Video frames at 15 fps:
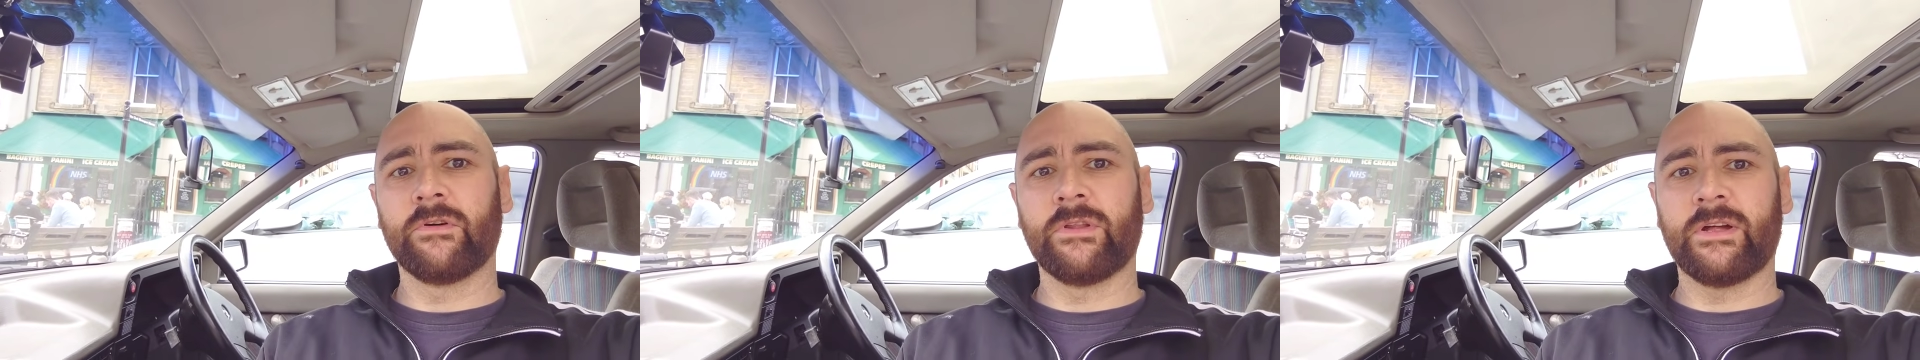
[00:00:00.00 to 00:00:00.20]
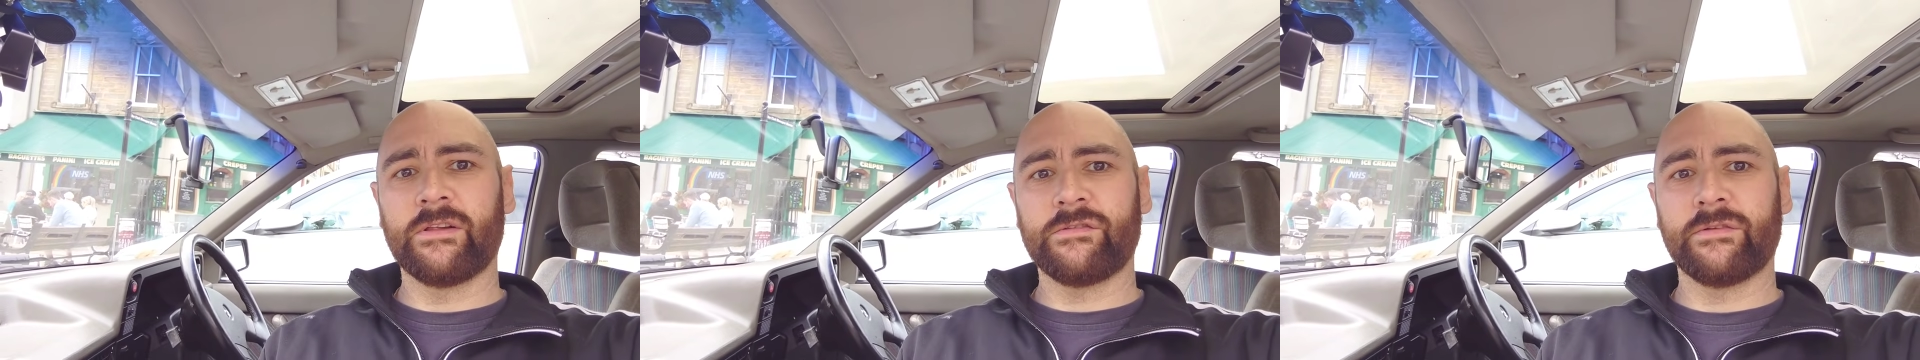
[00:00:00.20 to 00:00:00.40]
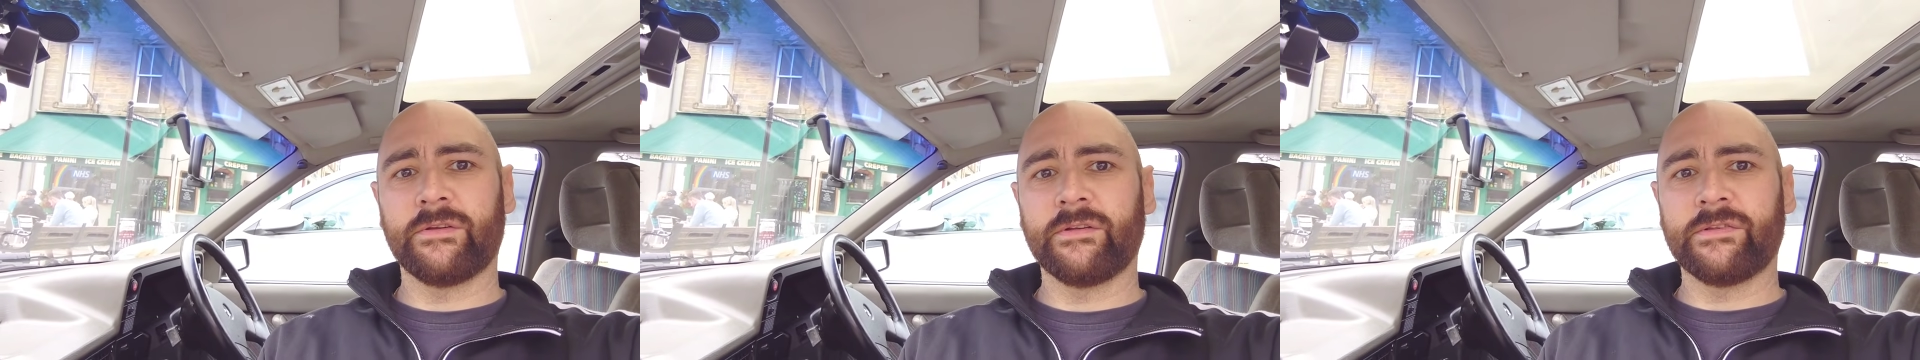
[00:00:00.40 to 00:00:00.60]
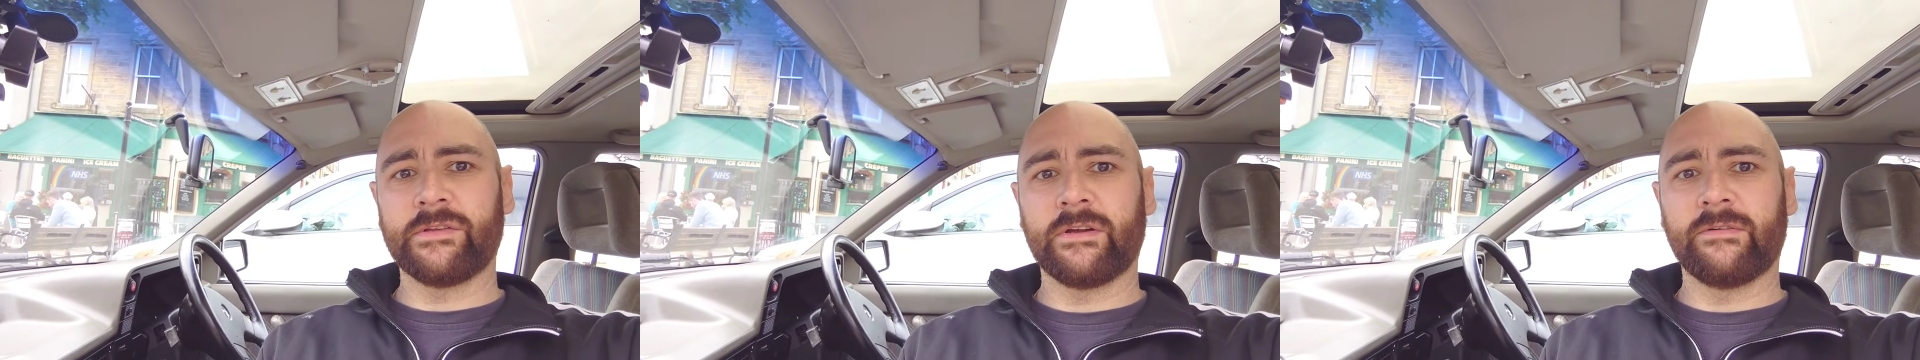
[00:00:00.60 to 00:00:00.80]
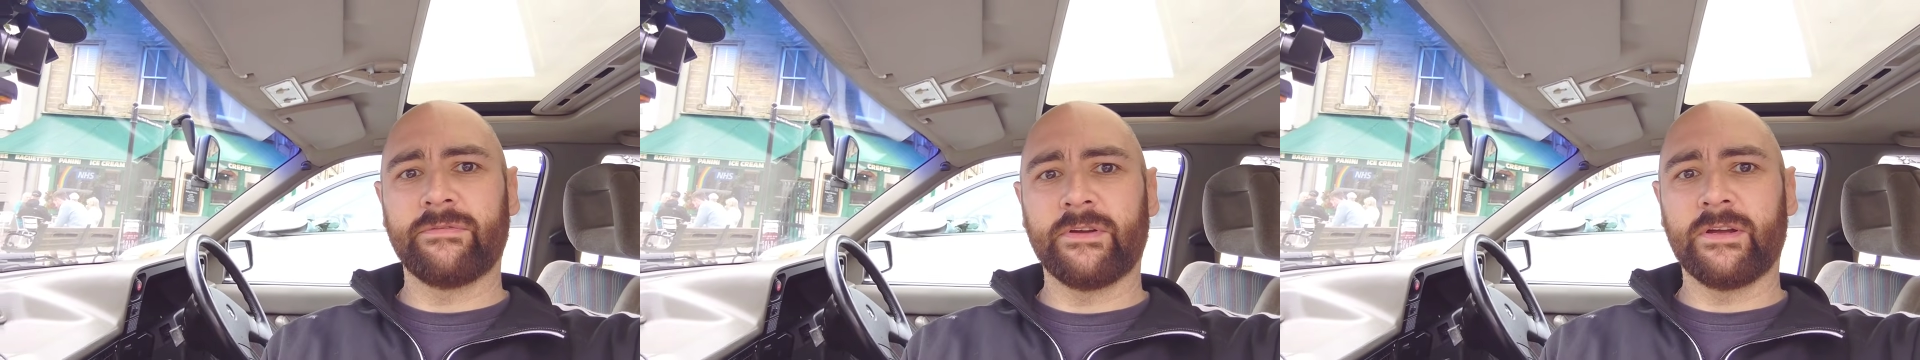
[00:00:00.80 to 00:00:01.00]
all that sort of
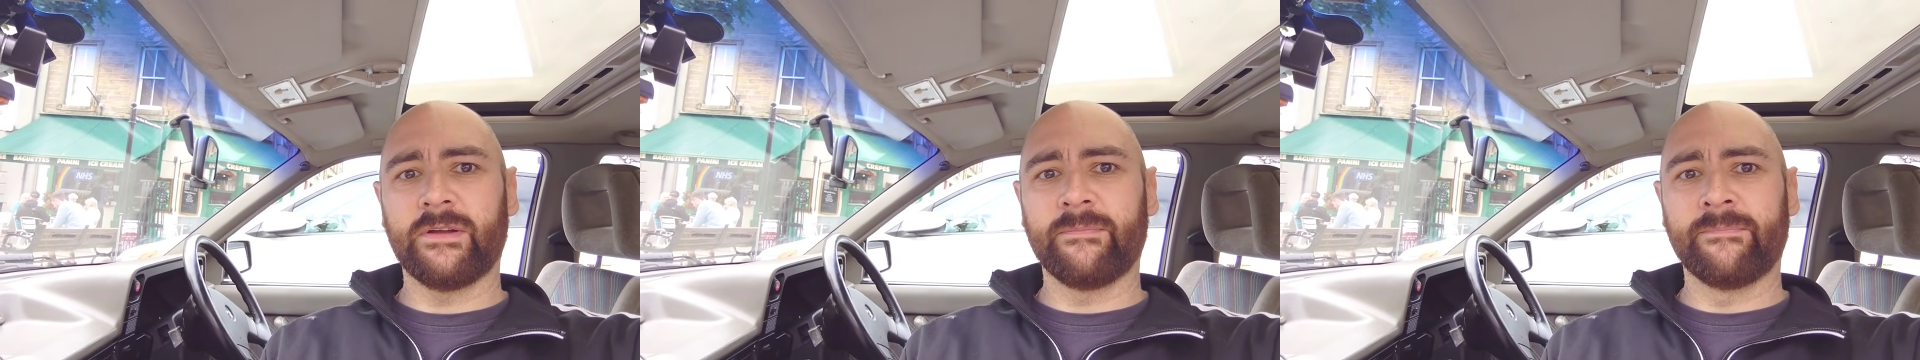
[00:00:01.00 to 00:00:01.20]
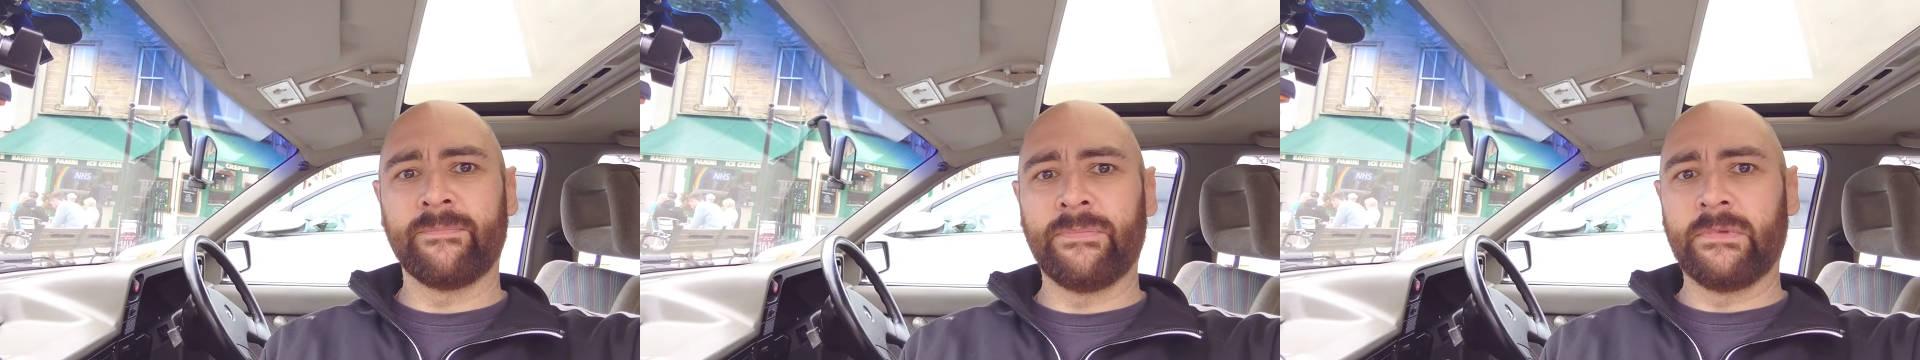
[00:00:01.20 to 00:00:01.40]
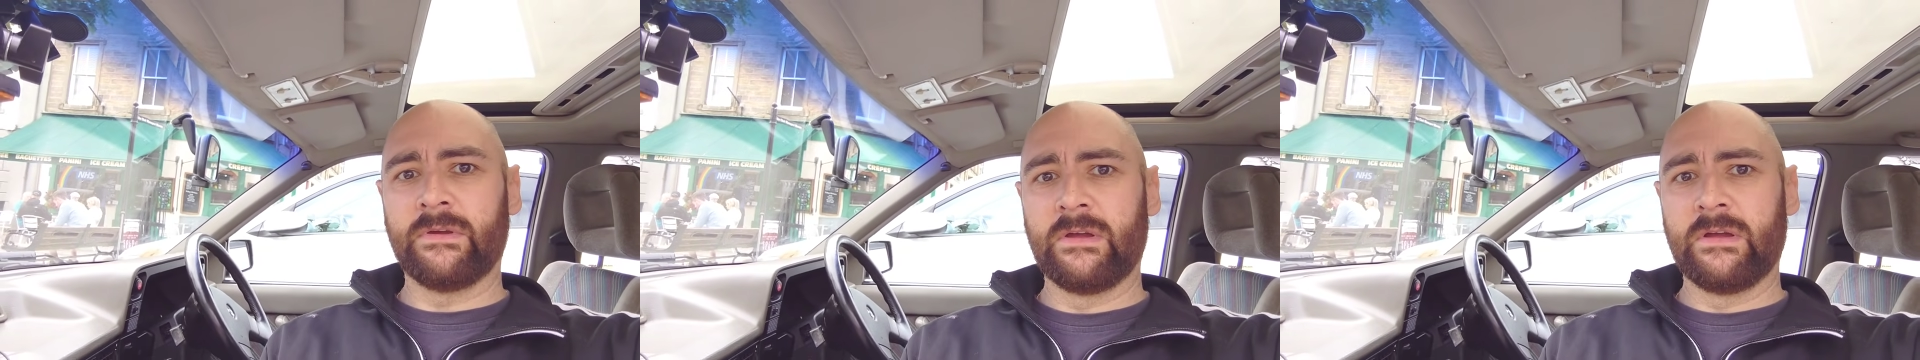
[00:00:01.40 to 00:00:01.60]
stuff. Um,